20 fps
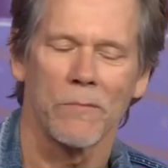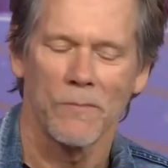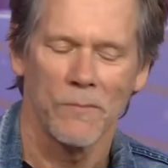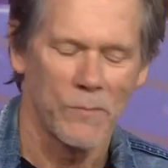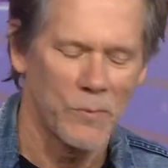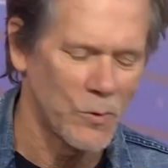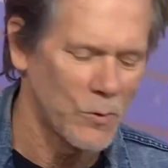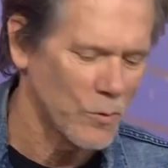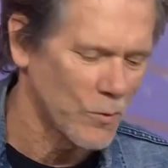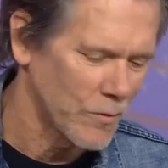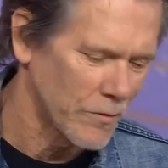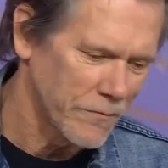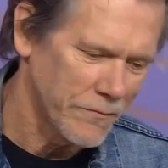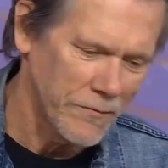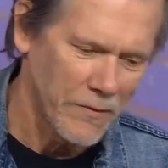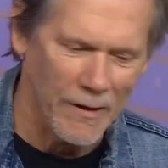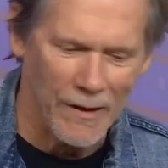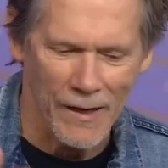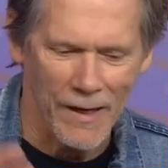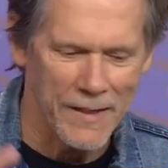sort of
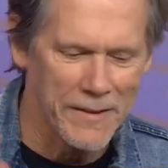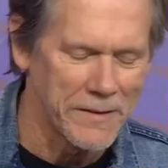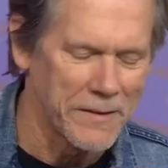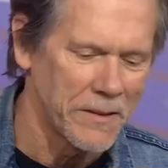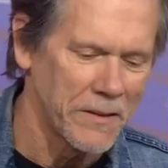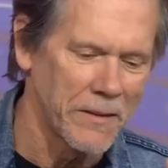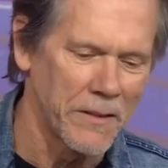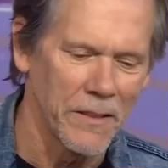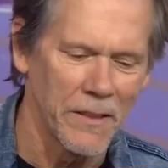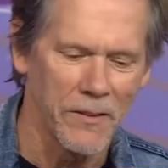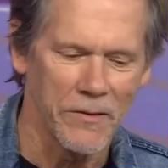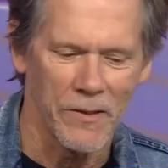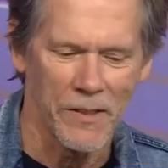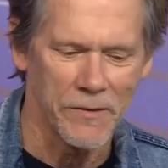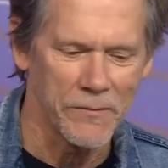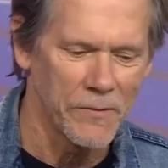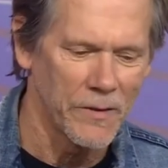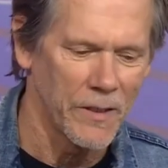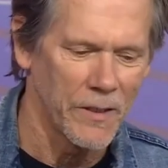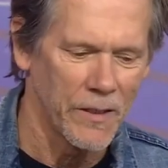idea that
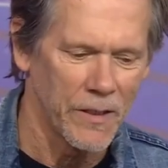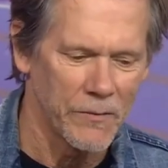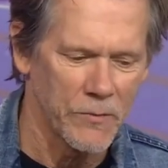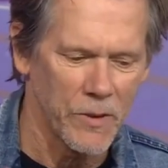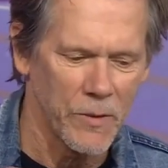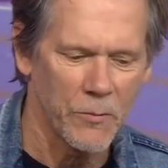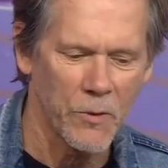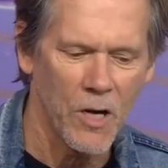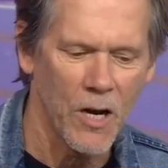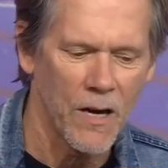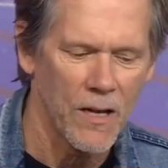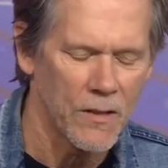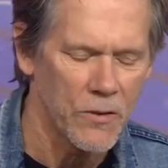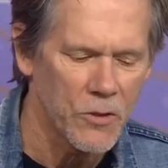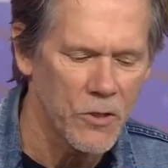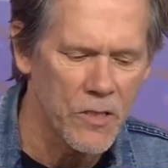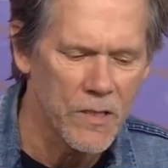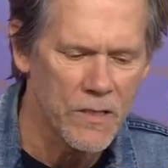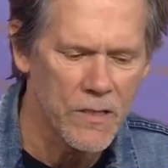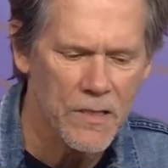some
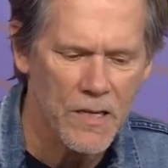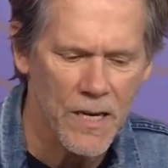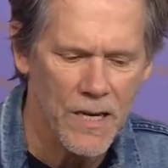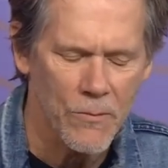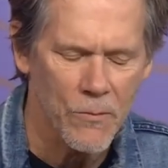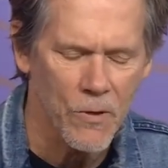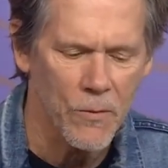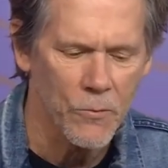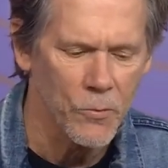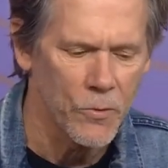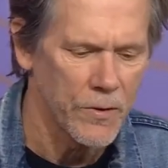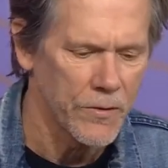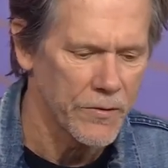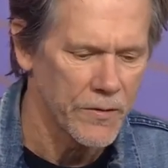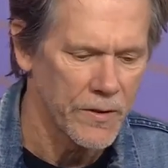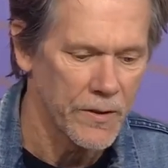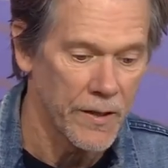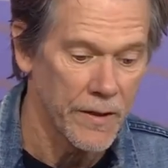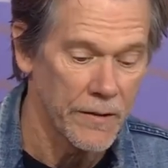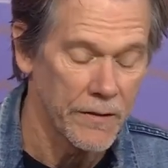college kids came up with,
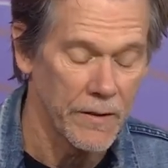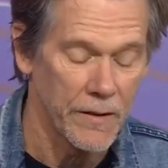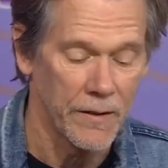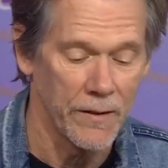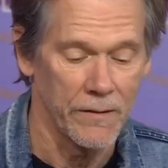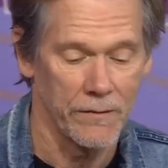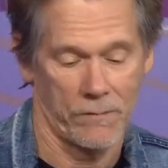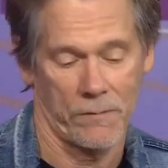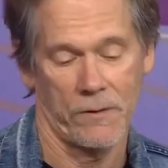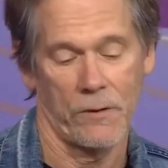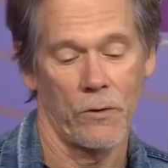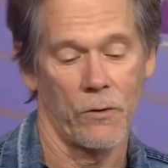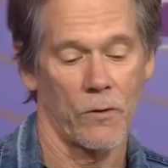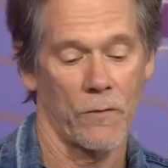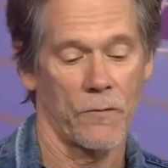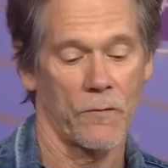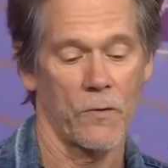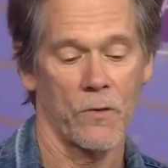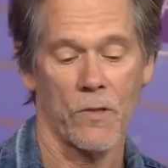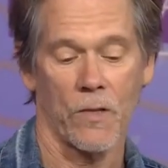and I at
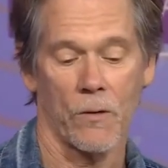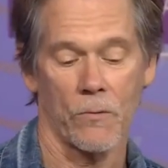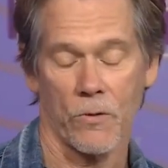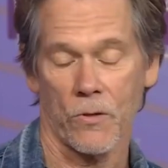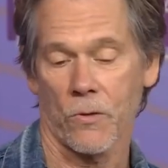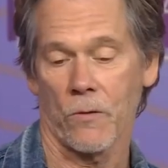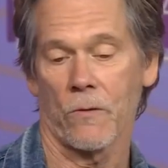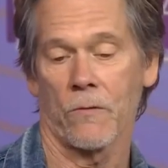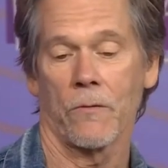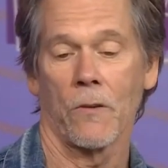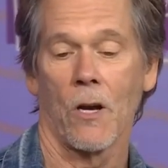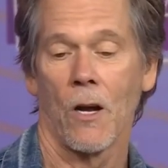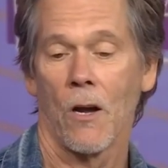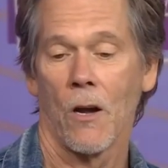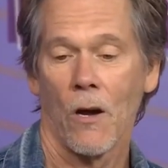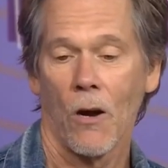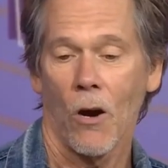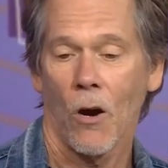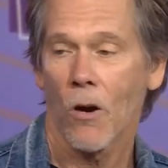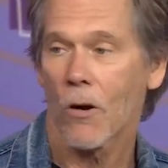first I was sort of
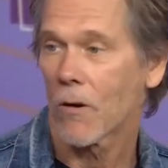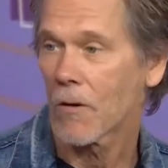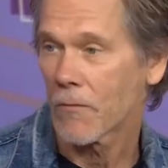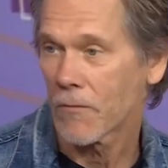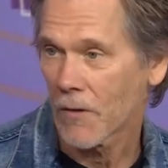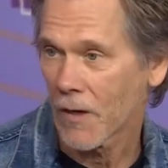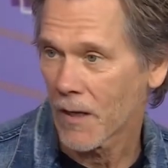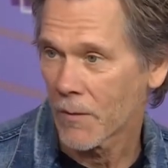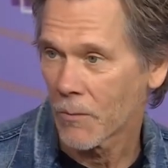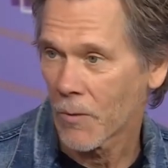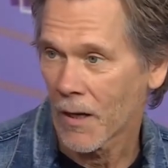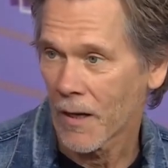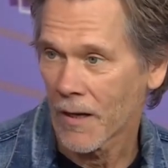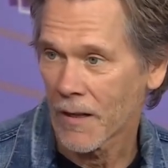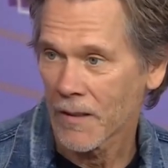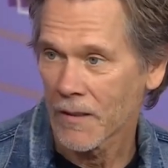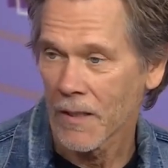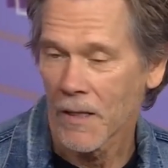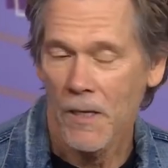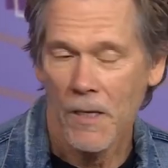horrified by
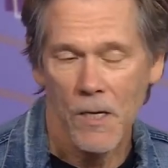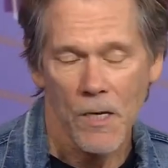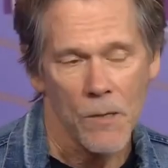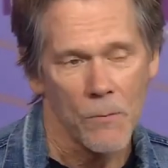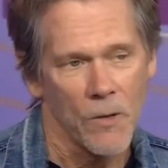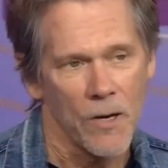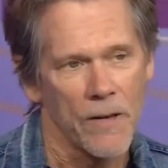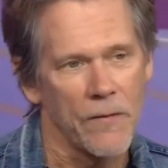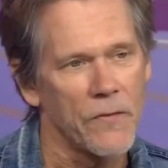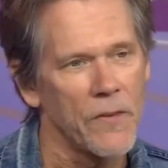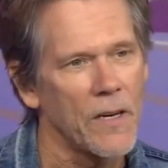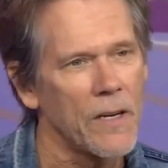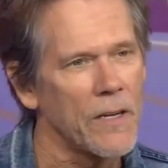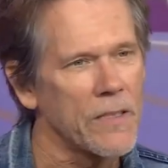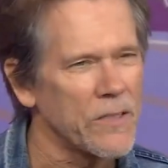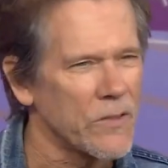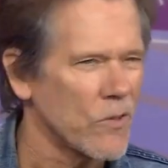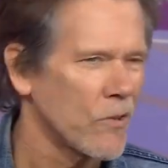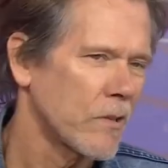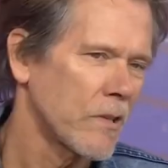it, but then I
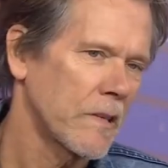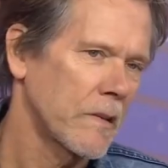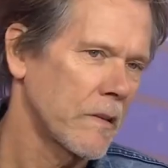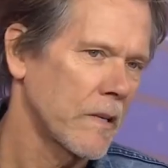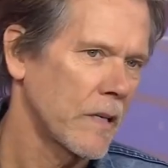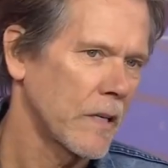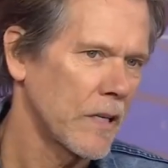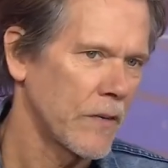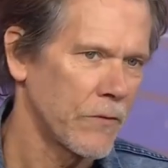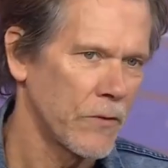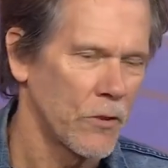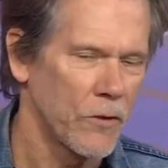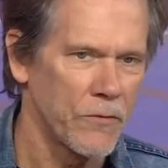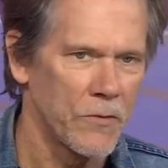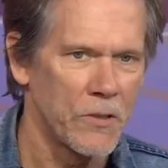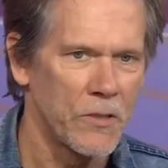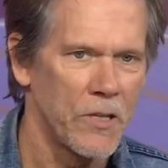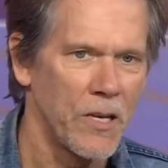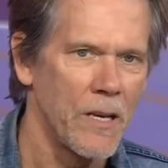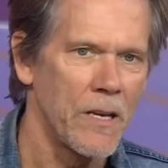started to think, if you
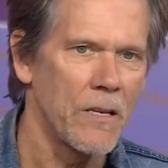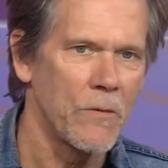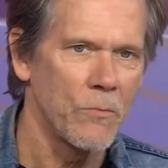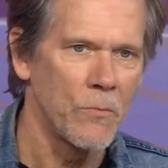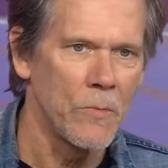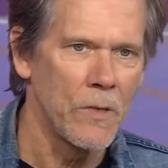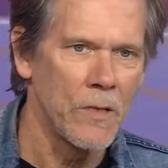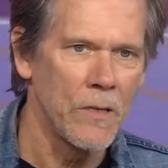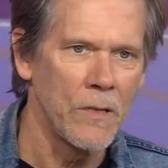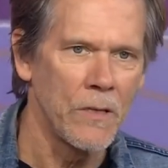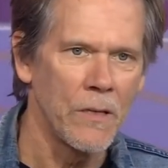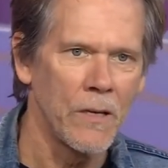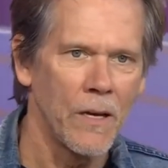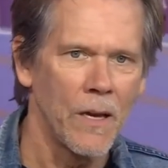take me